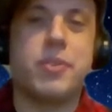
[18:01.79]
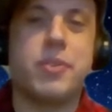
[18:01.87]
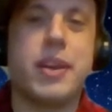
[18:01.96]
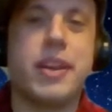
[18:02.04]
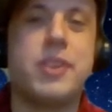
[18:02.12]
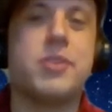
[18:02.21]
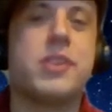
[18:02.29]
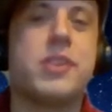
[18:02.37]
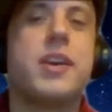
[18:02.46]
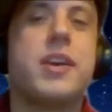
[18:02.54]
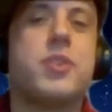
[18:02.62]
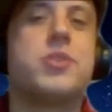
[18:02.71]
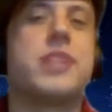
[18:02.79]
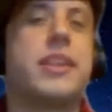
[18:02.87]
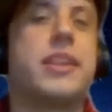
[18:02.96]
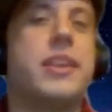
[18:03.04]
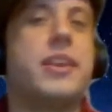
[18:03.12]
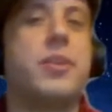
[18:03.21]
right? And you
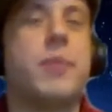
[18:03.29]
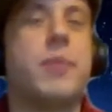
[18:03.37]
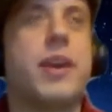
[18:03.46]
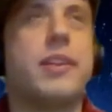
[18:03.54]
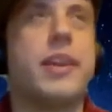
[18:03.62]
said that you read